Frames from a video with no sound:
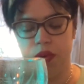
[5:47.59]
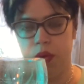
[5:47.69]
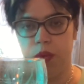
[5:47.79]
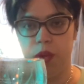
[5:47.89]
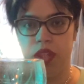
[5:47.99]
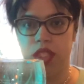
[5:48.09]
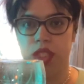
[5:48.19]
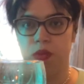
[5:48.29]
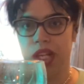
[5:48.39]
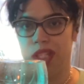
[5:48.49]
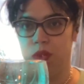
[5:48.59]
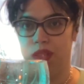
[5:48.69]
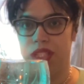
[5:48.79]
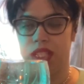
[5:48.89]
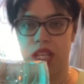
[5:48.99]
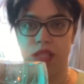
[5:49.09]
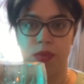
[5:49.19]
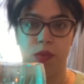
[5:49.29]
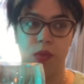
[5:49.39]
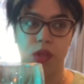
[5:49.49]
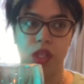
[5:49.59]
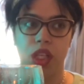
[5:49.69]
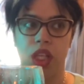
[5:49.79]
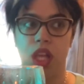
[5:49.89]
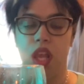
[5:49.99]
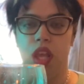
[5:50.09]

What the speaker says: oh, well, this is what I do and this has been working,